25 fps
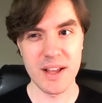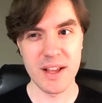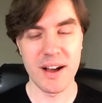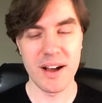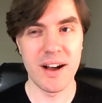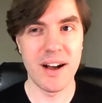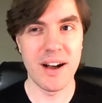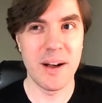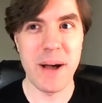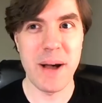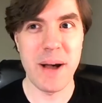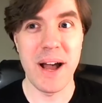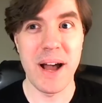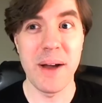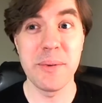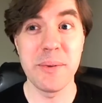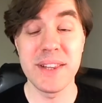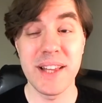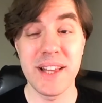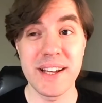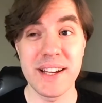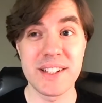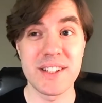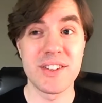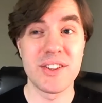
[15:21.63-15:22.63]
Um, I would
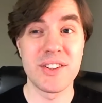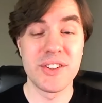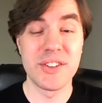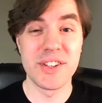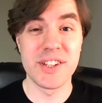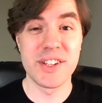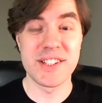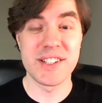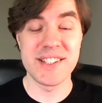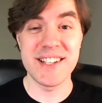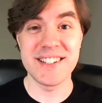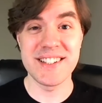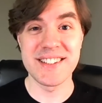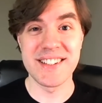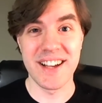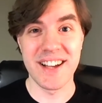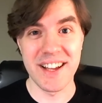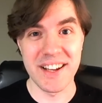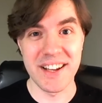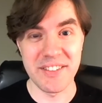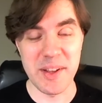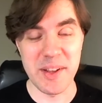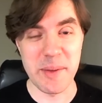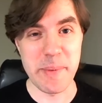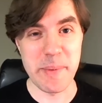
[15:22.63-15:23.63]
like to learn the C
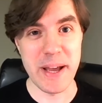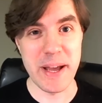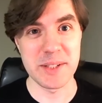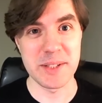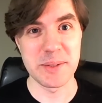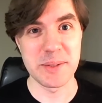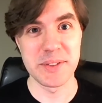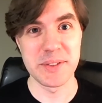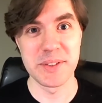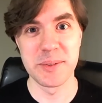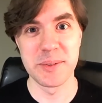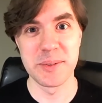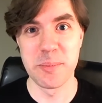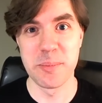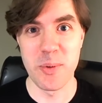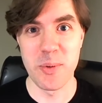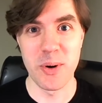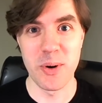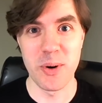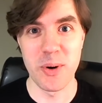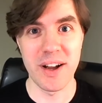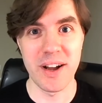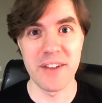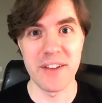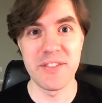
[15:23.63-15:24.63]
side of Emacs
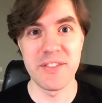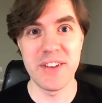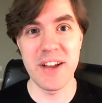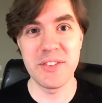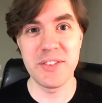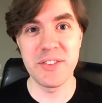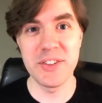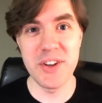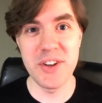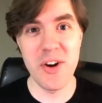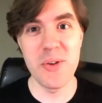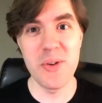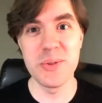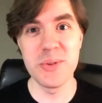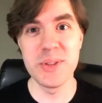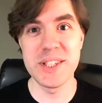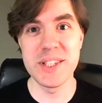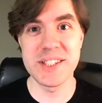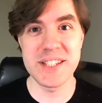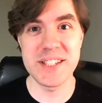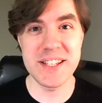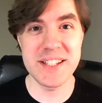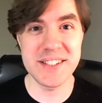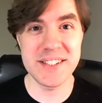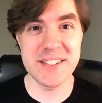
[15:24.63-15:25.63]
more. I've never known the
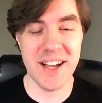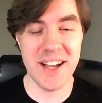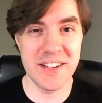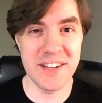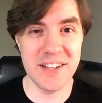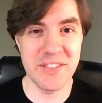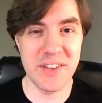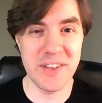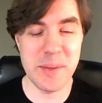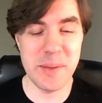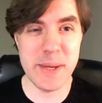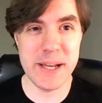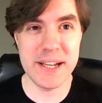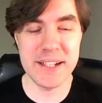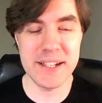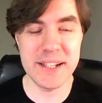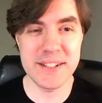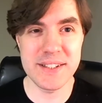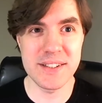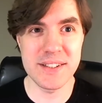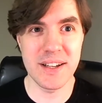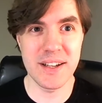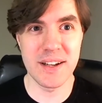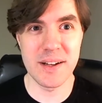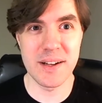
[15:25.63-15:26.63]
C side of
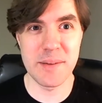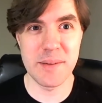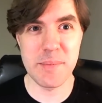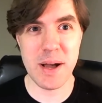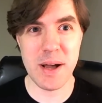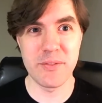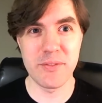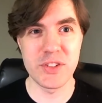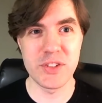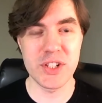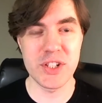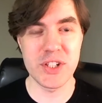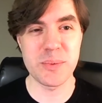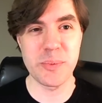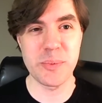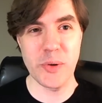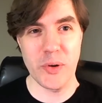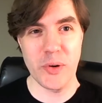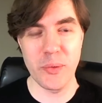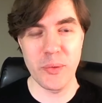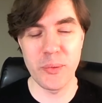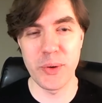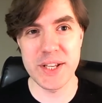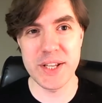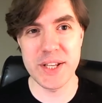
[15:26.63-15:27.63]
Emacs. Um, I've just re
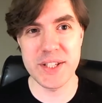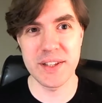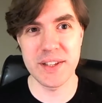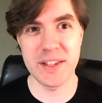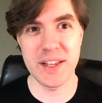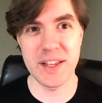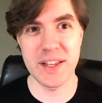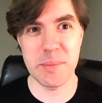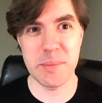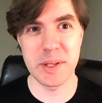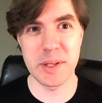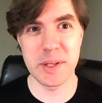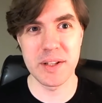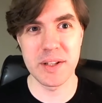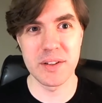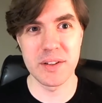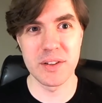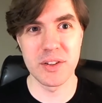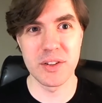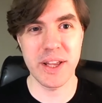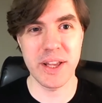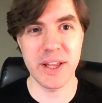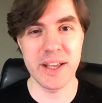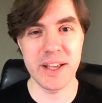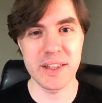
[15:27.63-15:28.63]
recently been
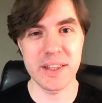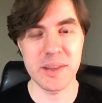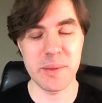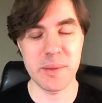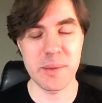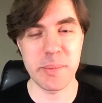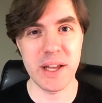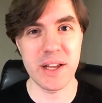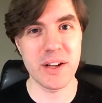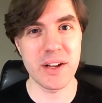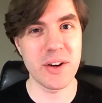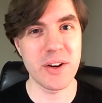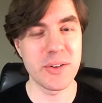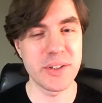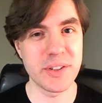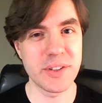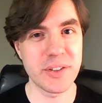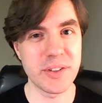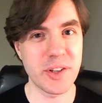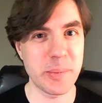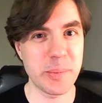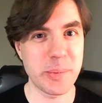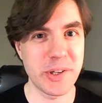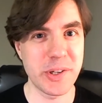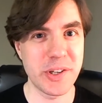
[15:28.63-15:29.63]
looking at the bytecode
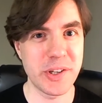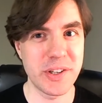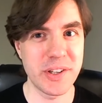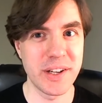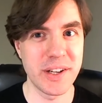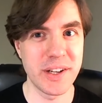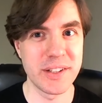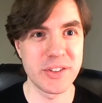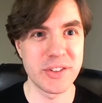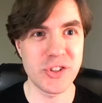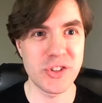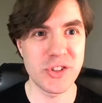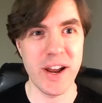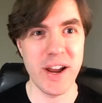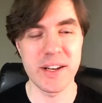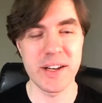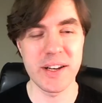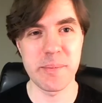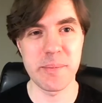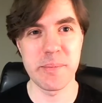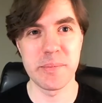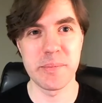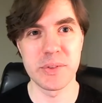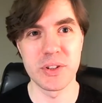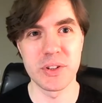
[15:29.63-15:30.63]
interpreter and trying to,
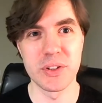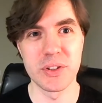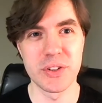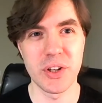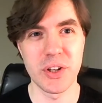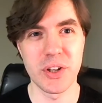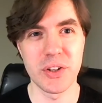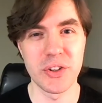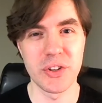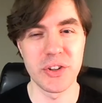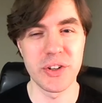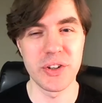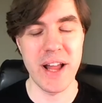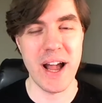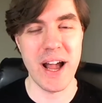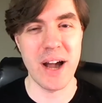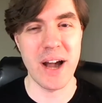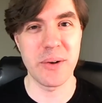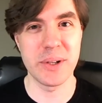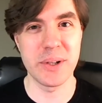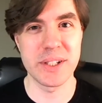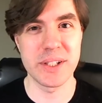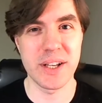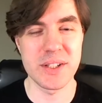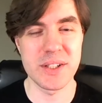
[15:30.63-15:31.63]
to learn
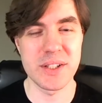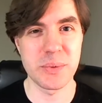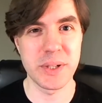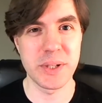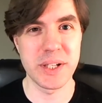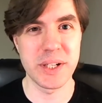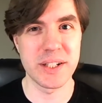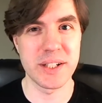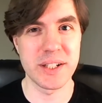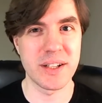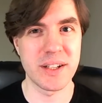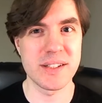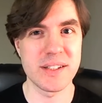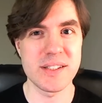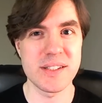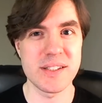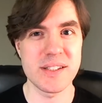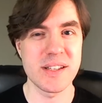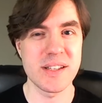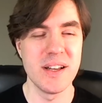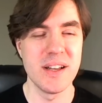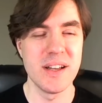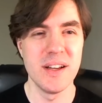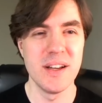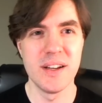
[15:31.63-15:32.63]
how it does what it
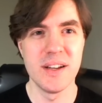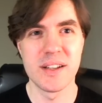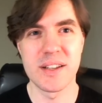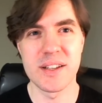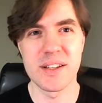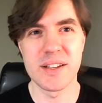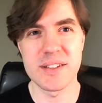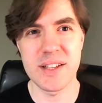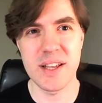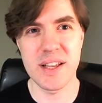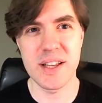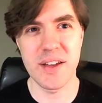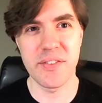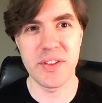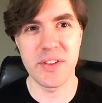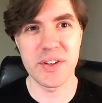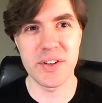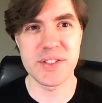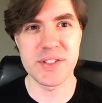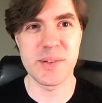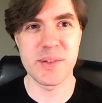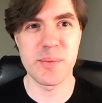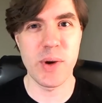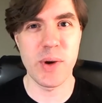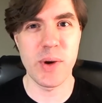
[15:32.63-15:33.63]
does to see if
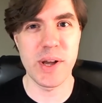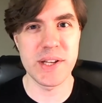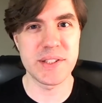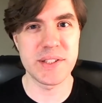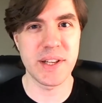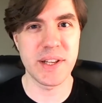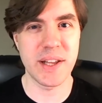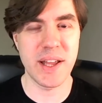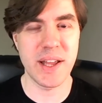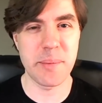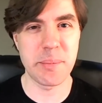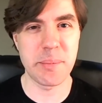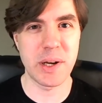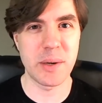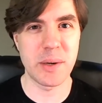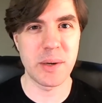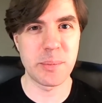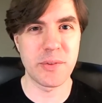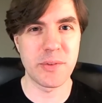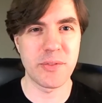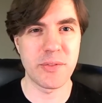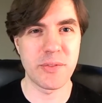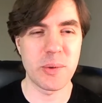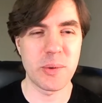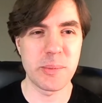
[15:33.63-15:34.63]
there's some ways to get better
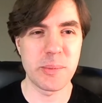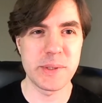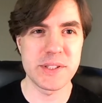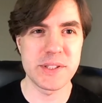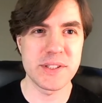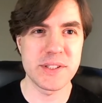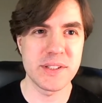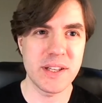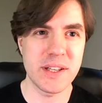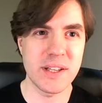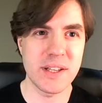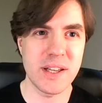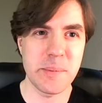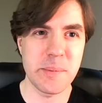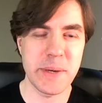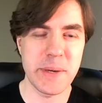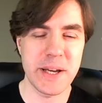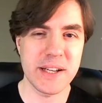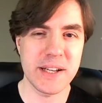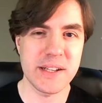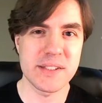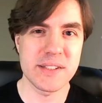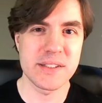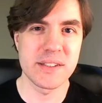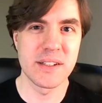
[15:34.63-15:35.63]
performance into
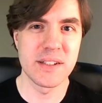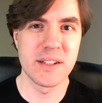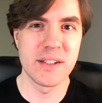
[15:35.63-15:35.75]
Emacs.